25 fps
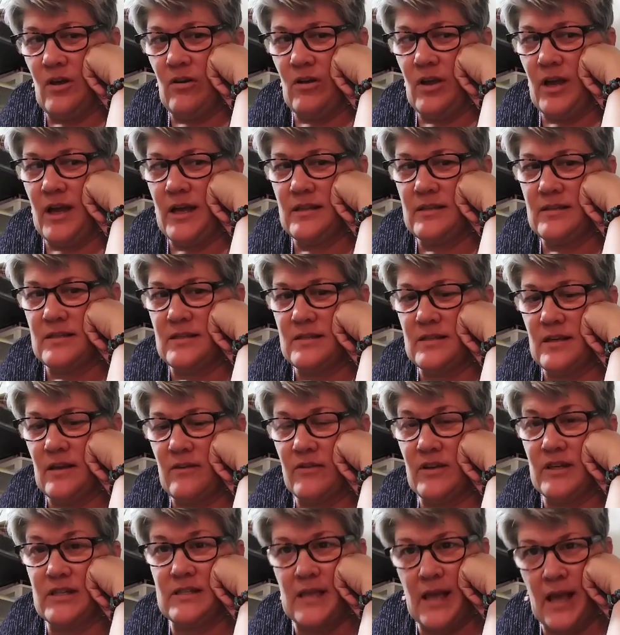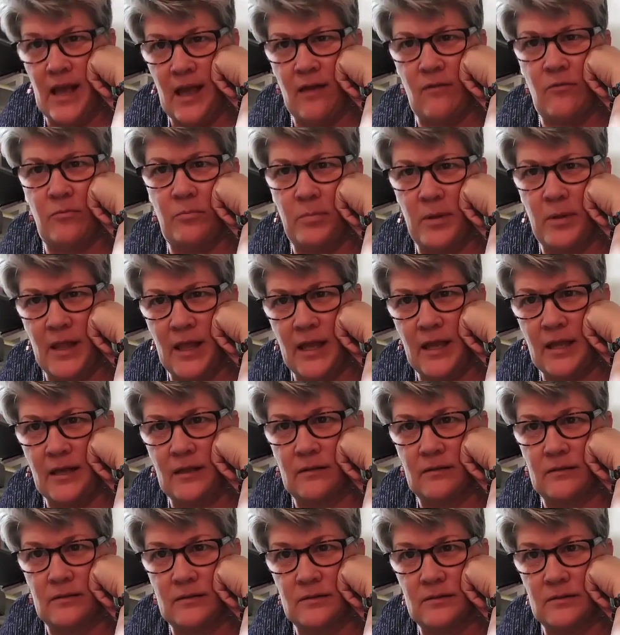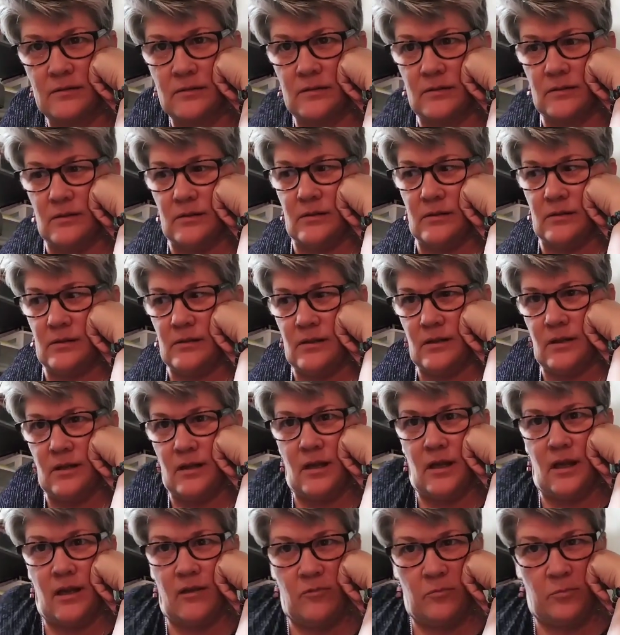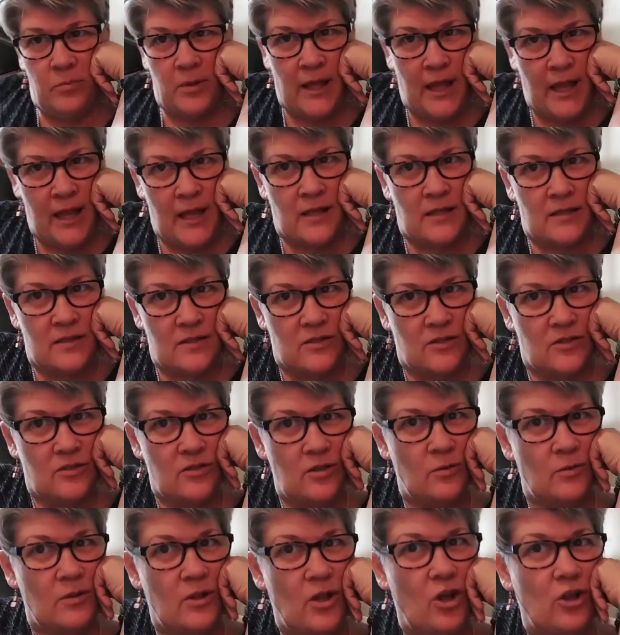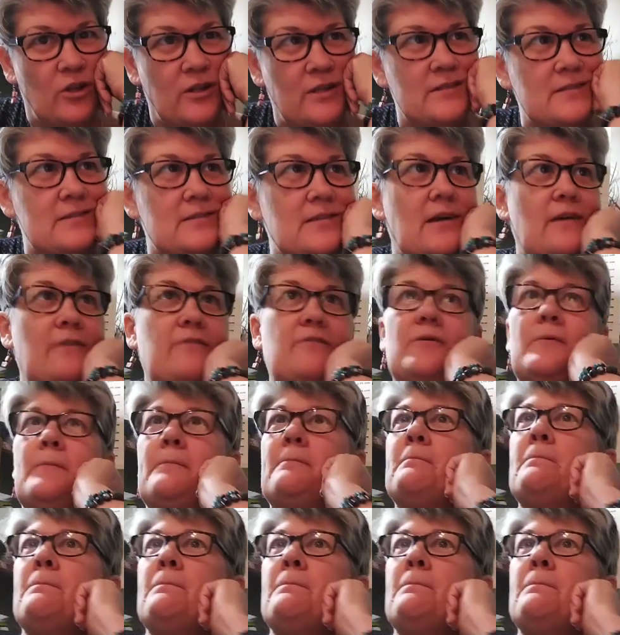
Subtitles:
all kinds of stuff because I have plans. I have plans to do with all this stuff.